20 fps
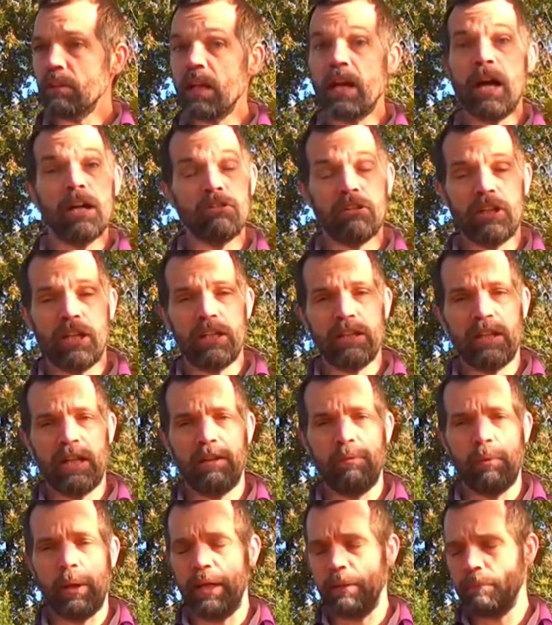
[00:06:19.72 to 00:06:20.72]
I said it
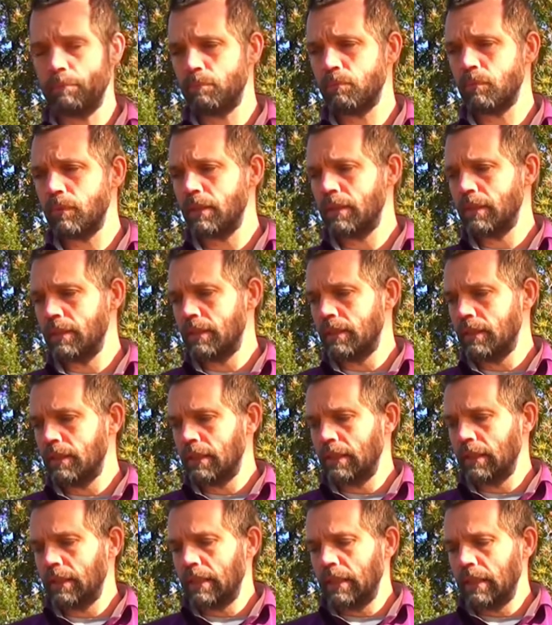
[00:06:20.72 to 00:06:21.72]
anyway.
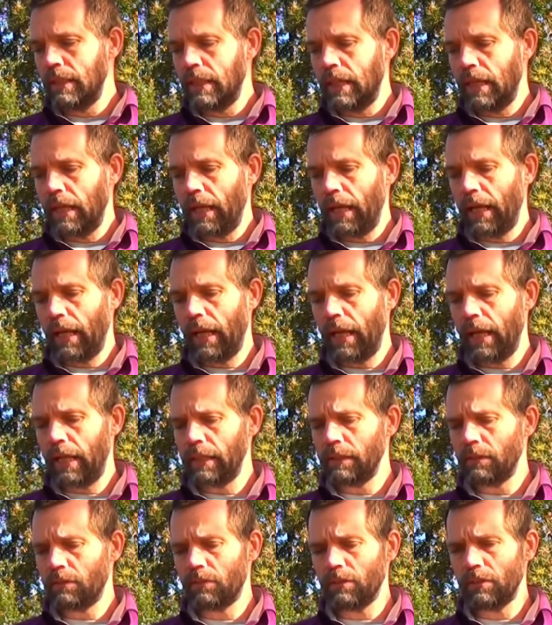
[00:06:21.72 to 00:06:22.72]

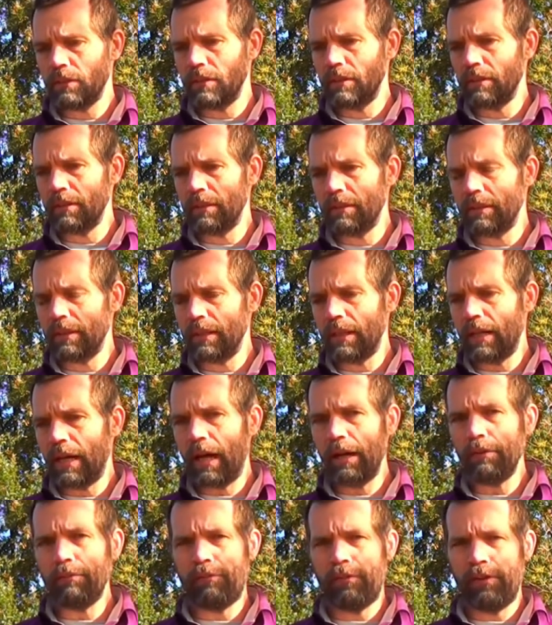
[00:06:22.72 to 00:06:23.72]
And
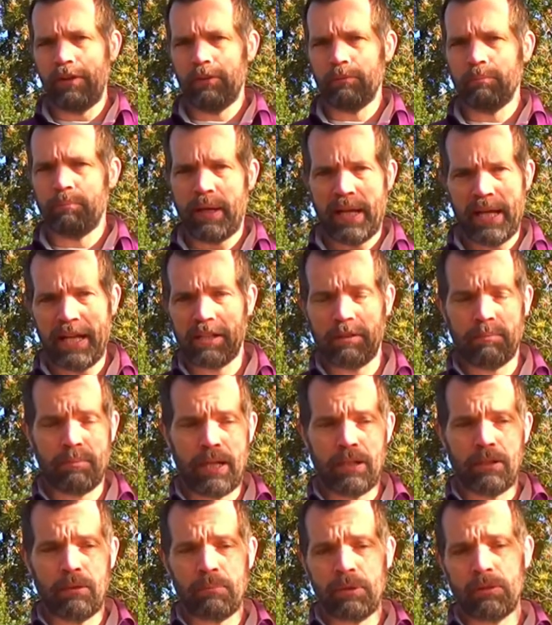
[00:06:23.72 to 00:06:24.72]
I felt bad
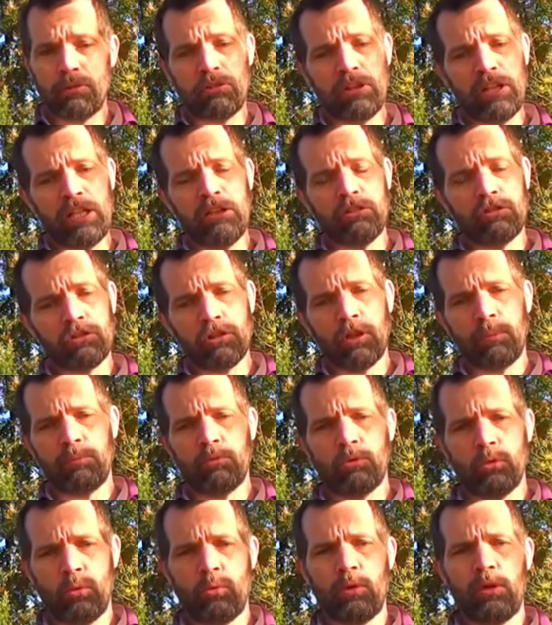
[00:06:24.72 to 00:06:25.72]
about it, because he
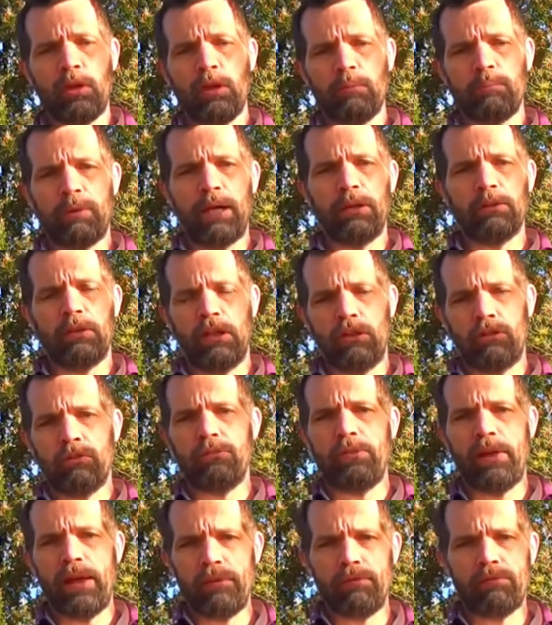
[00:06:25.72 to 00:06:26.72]
stopped talking about his
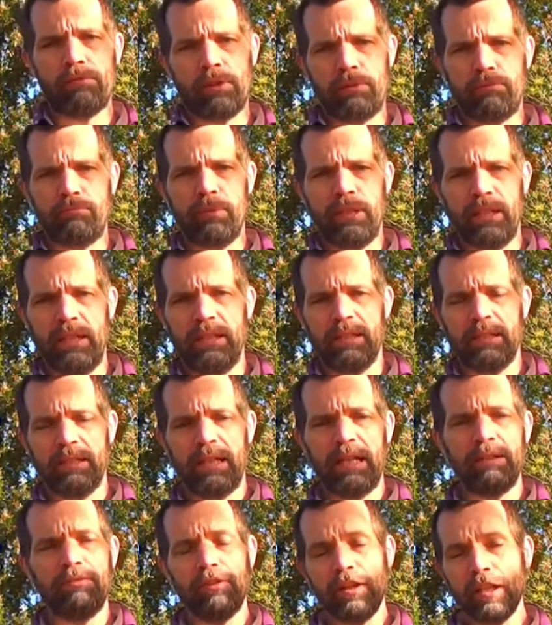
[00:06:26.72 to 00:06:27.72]
faith with me.
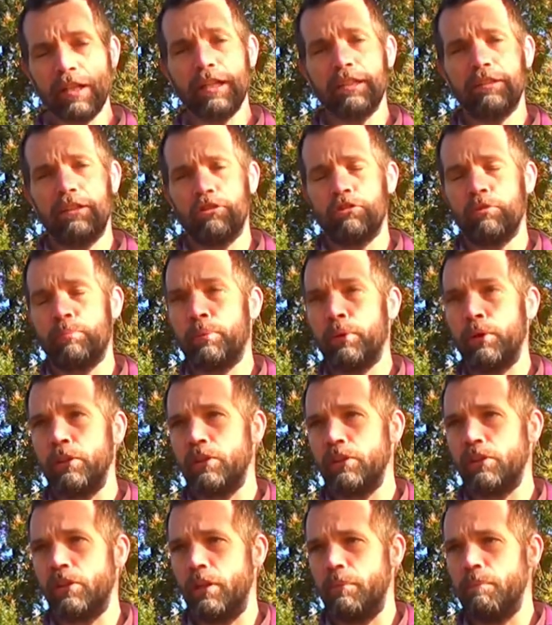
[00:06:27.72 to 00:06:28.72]
I think I
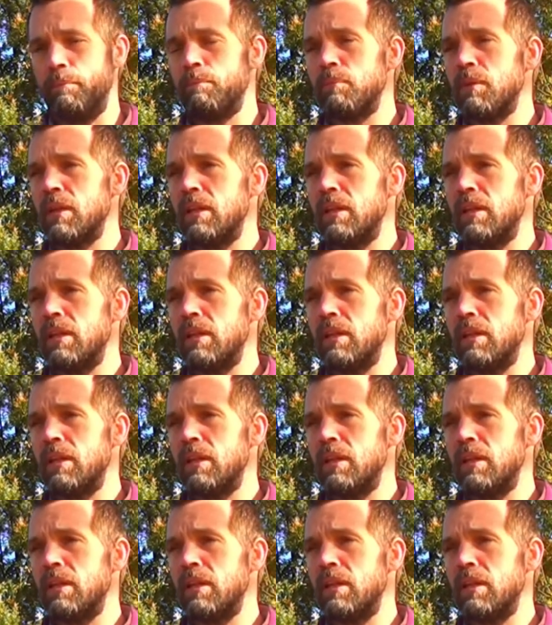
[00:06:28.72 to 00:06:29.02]
disappointed him.